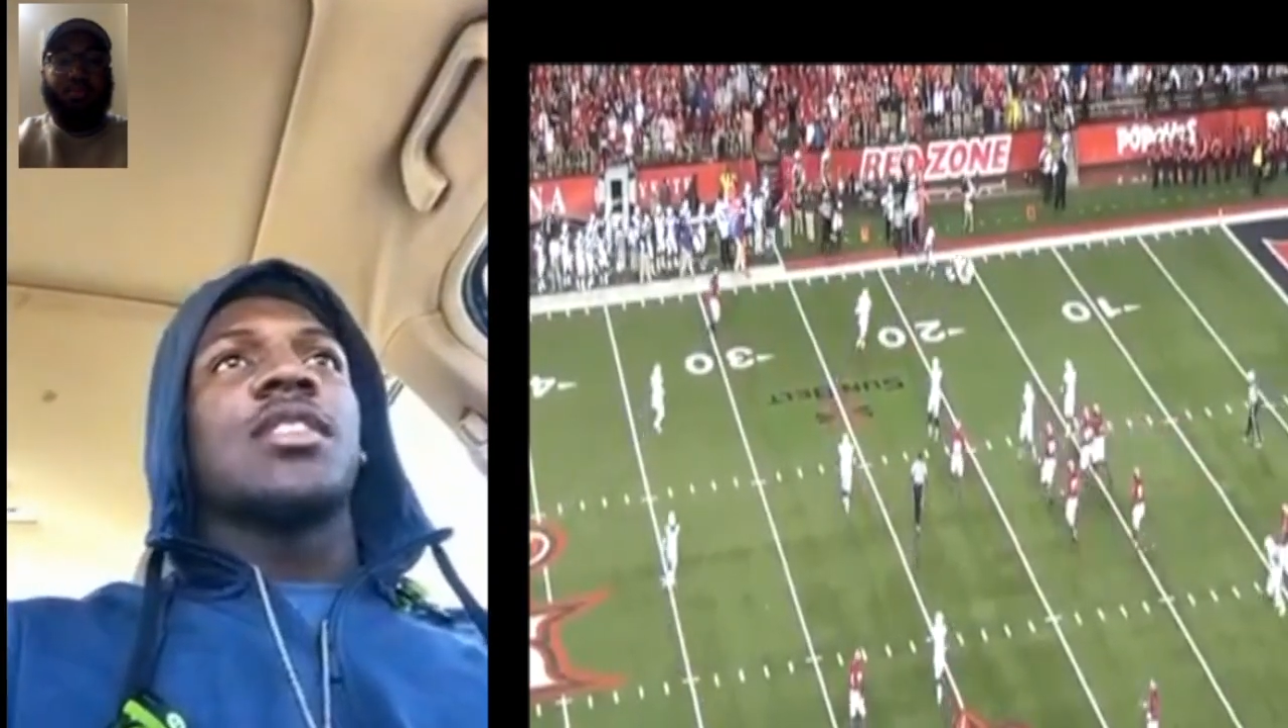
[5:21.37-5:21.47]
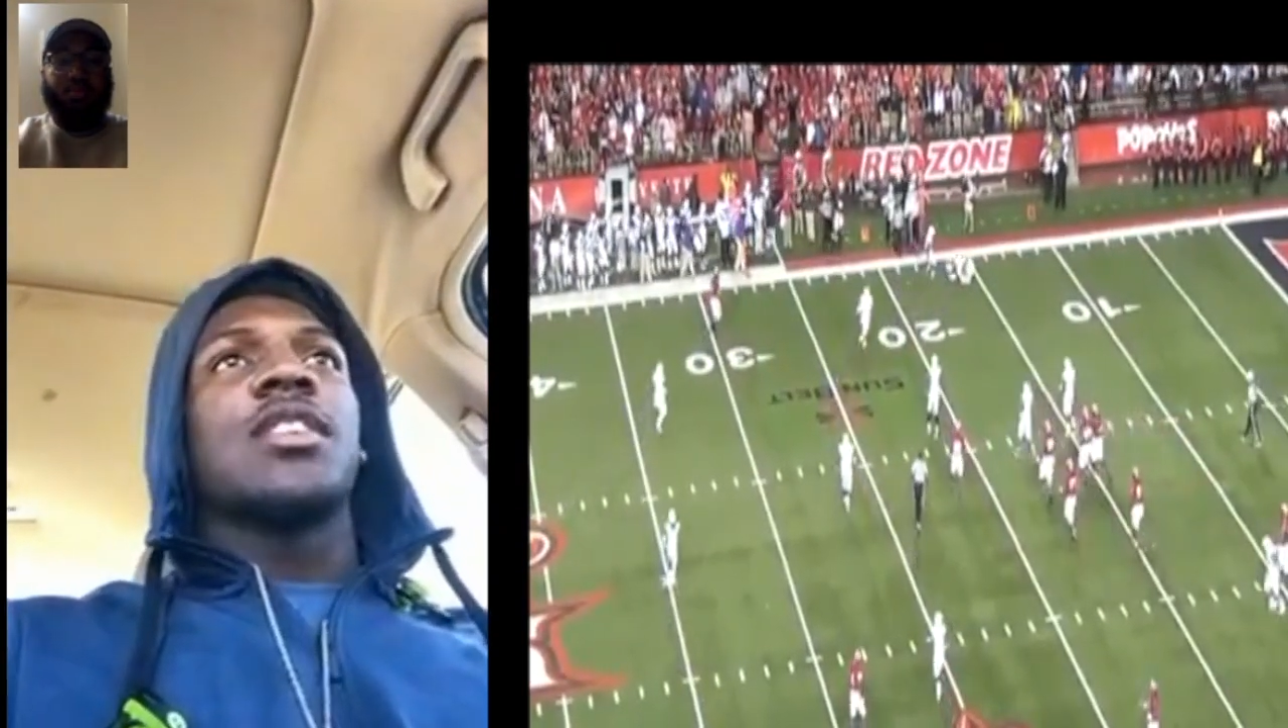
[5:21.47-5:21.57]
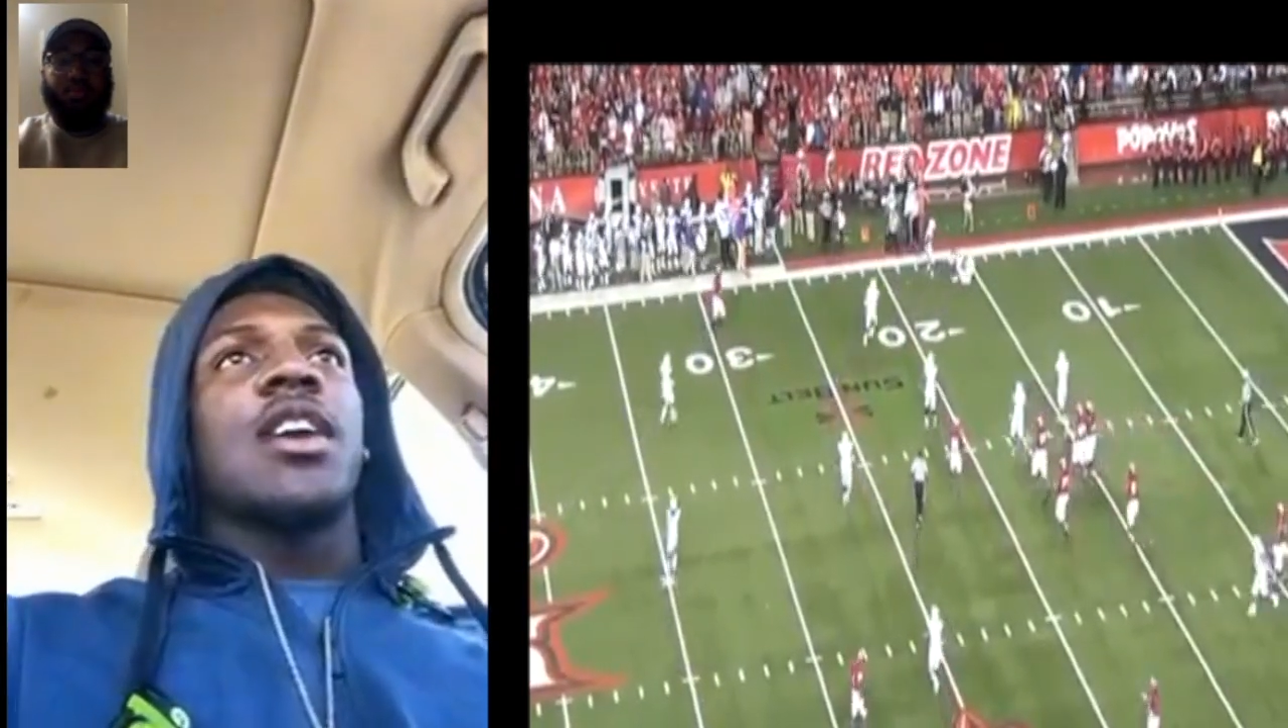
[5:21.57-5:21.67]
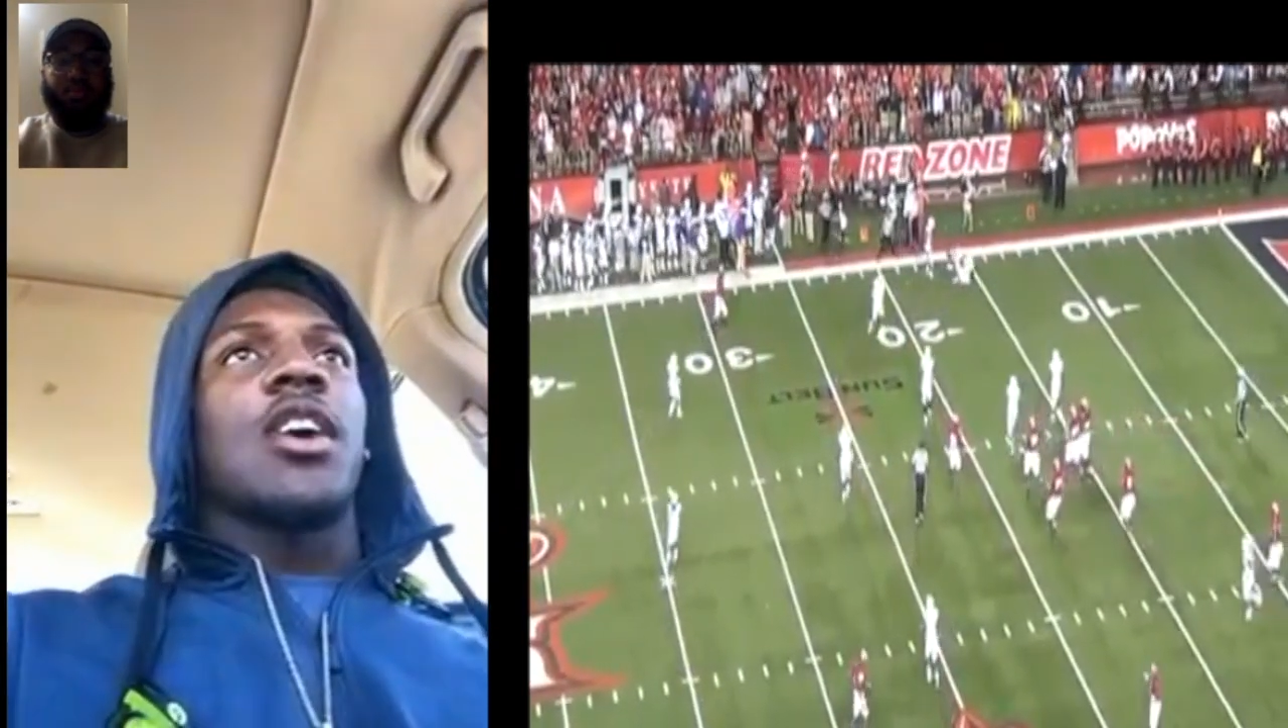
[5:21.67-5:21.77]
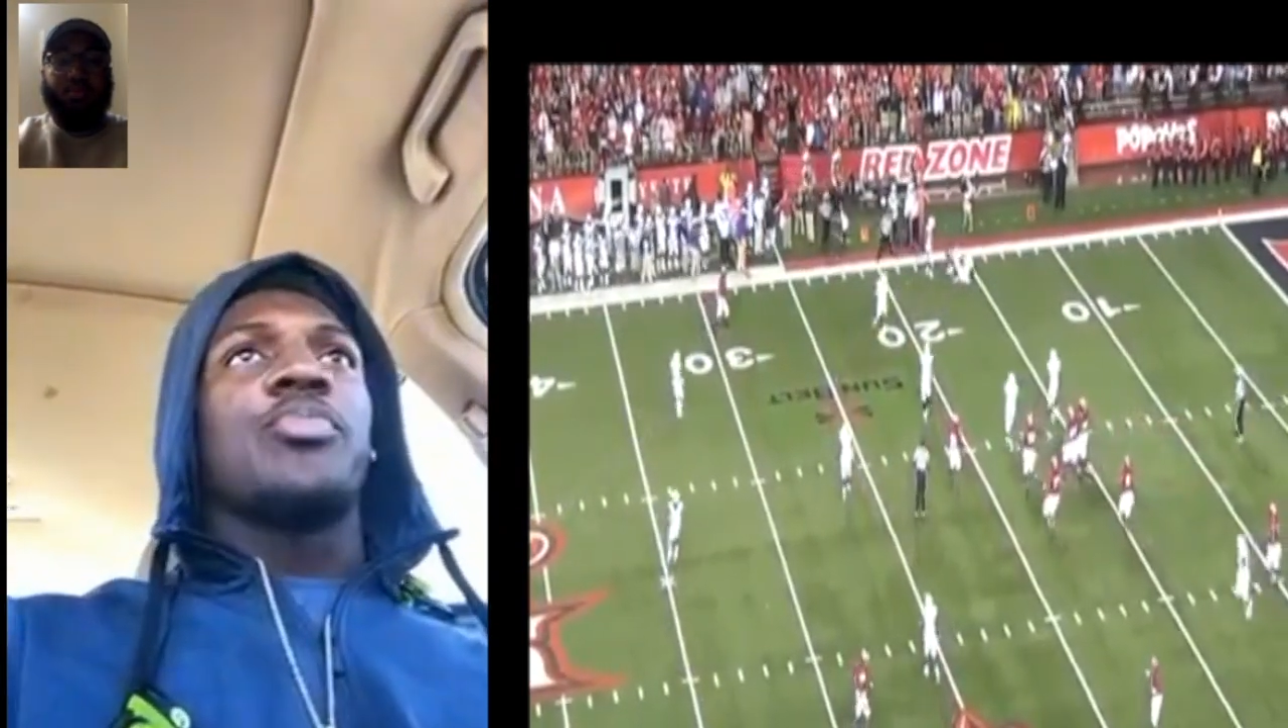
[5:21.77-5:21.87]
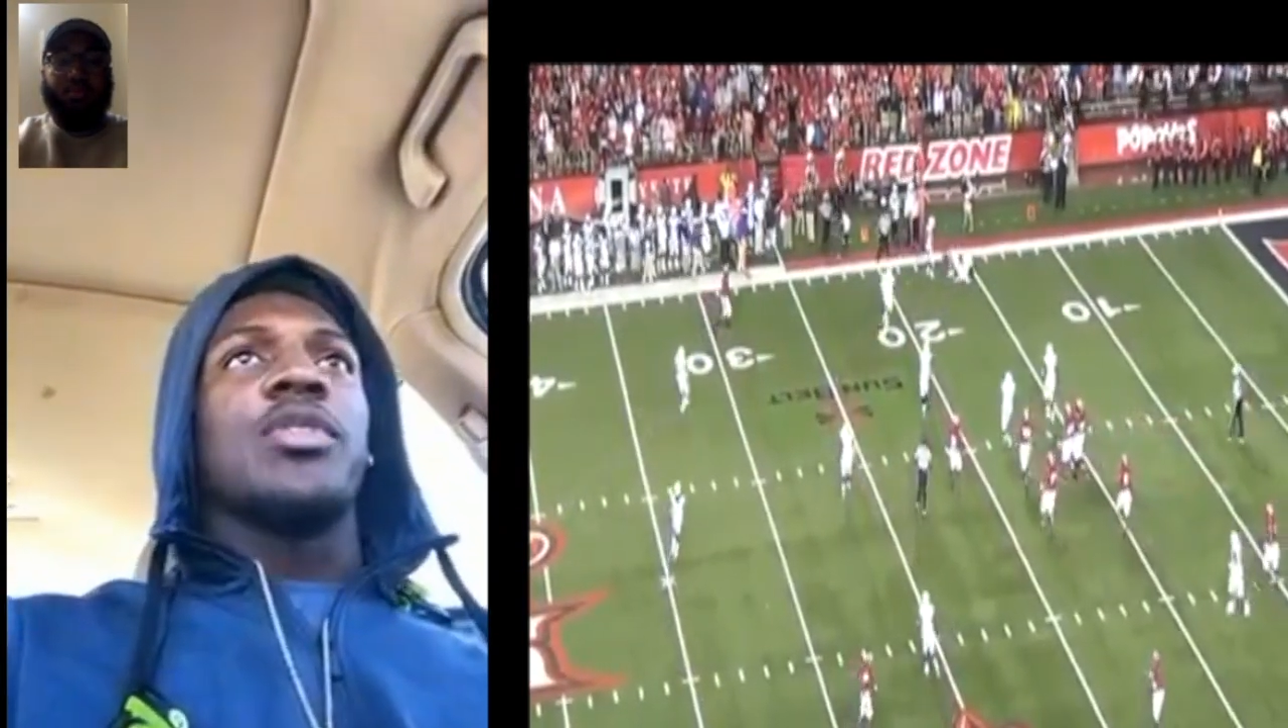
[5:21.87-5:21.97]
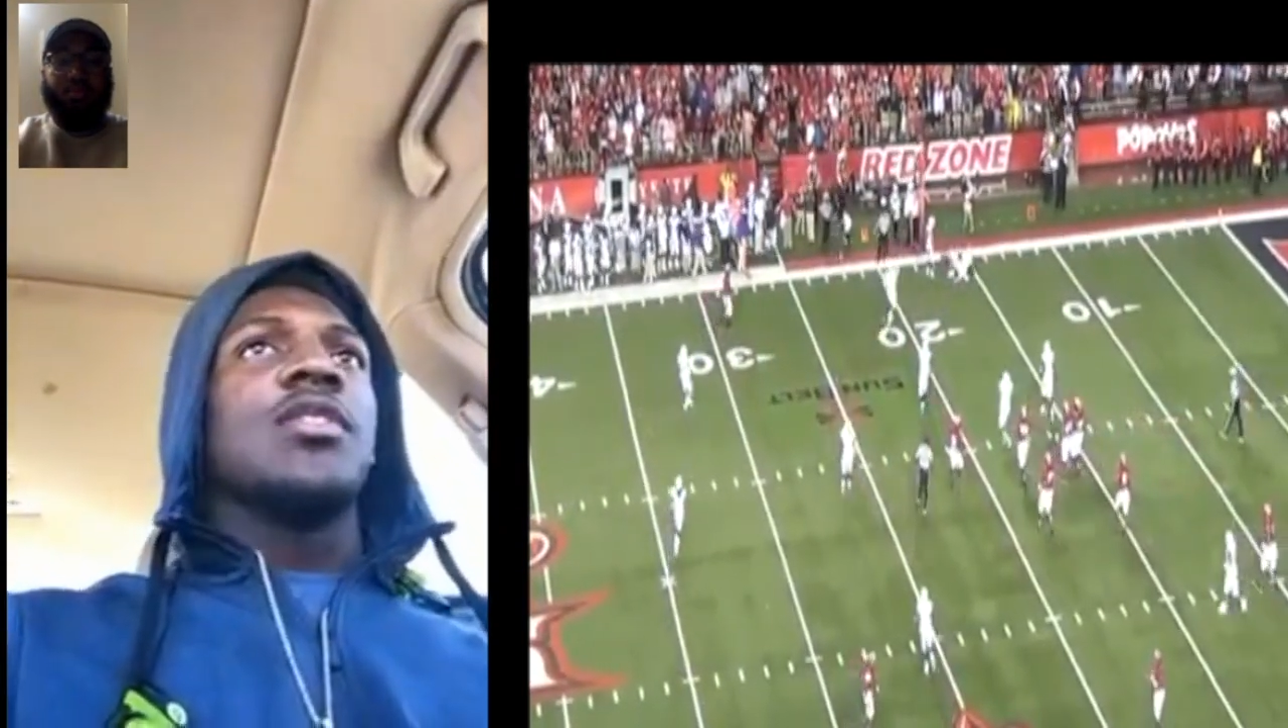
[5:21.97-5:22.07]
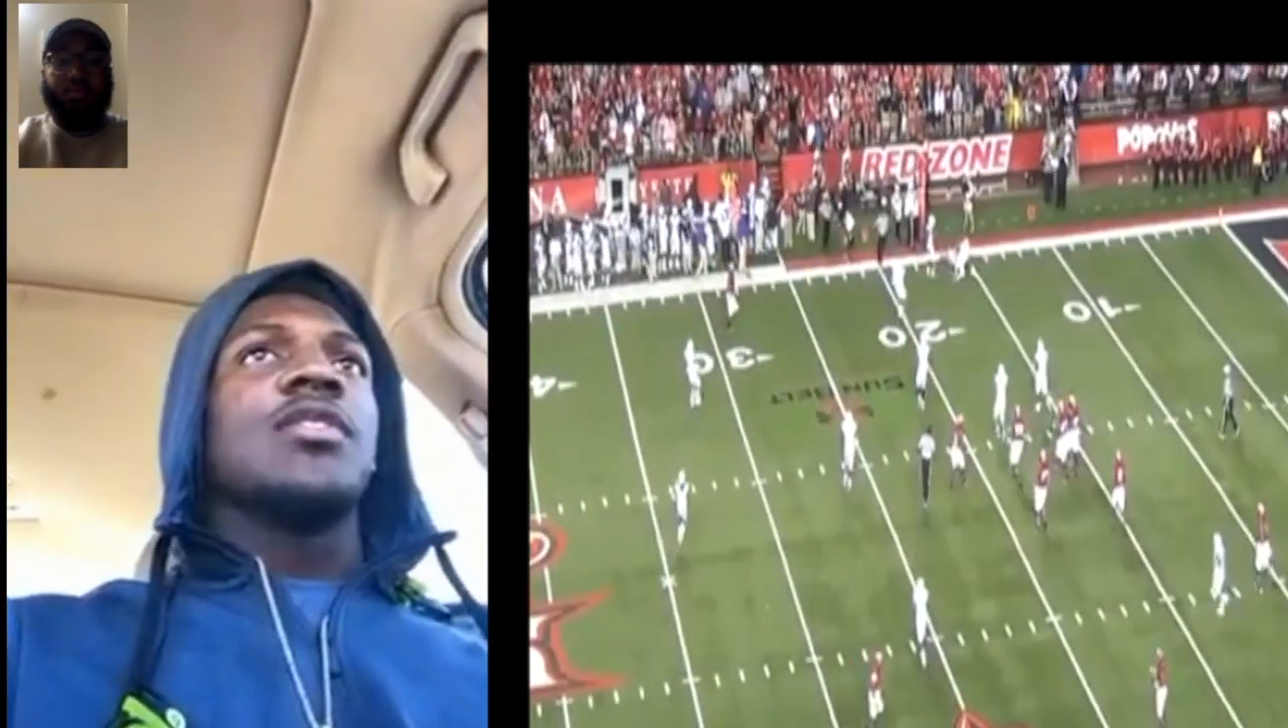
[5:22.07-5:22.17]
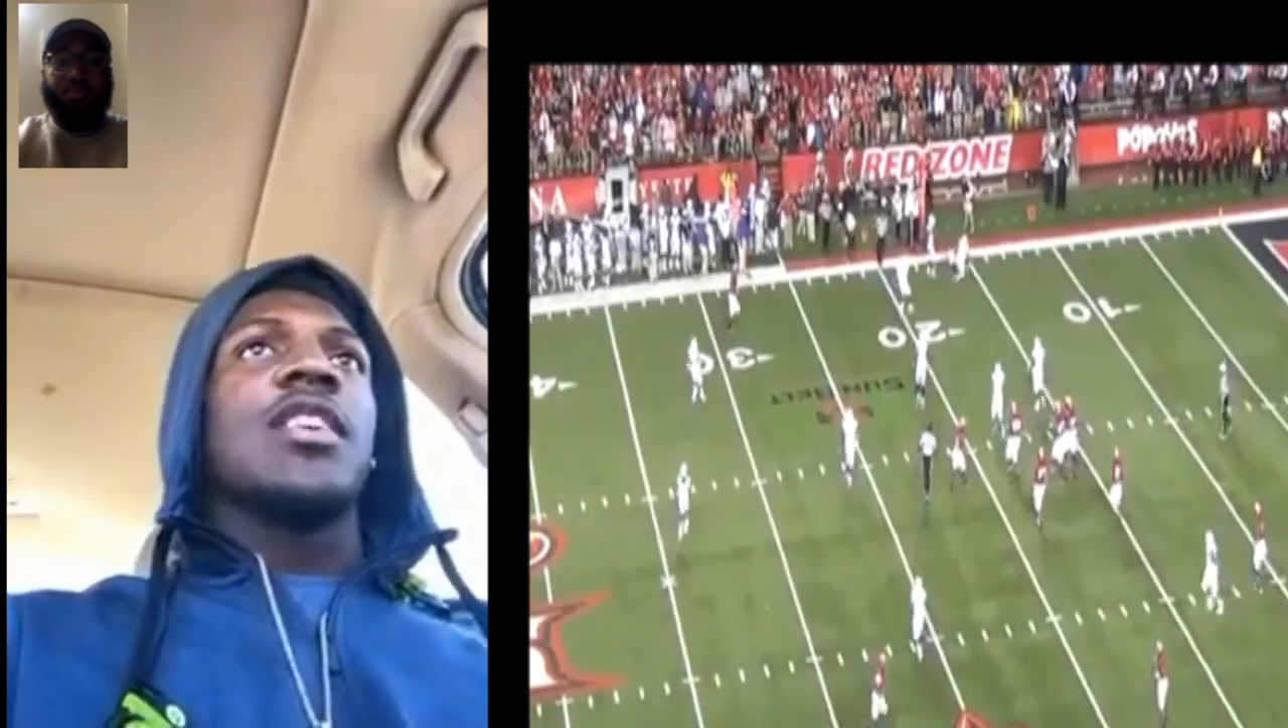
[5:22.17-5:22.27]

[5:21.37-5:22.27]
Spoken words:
out there and I compete.